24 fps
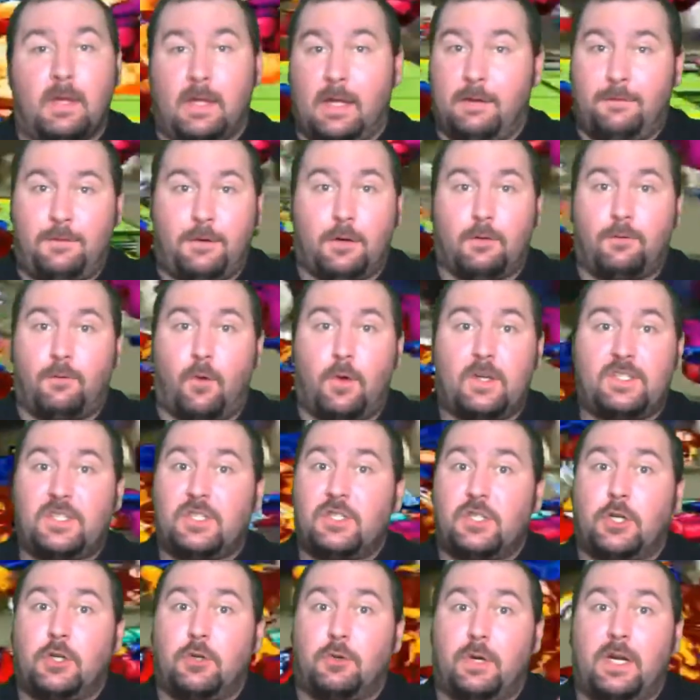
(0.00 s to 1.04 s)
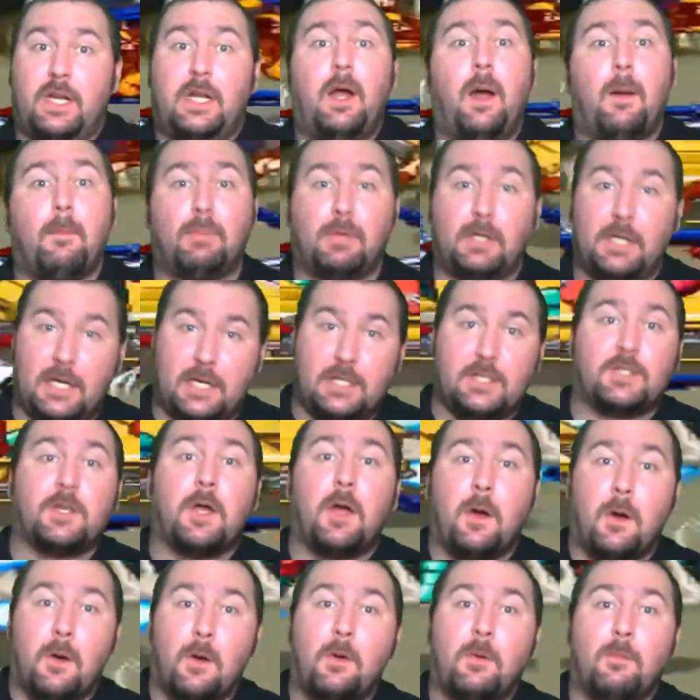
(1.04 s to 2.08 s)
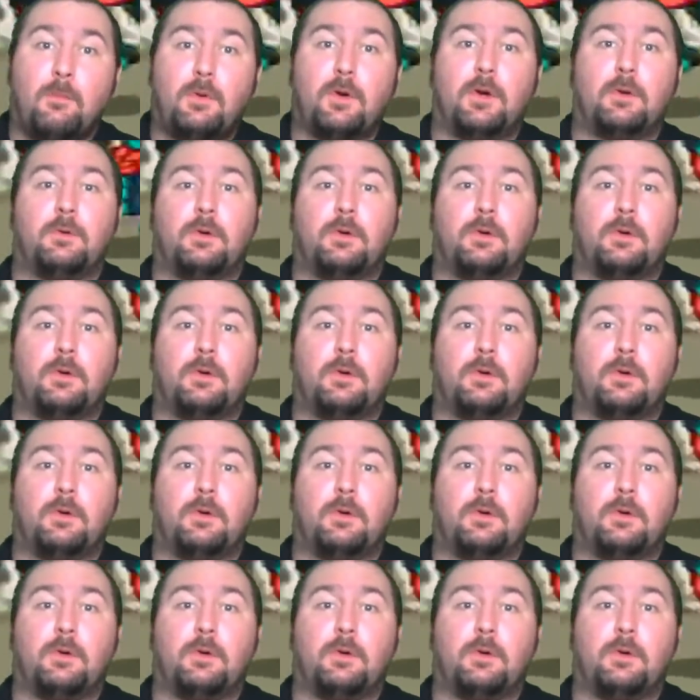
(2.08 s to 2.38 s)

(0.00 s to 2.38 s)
if your voices agree, please put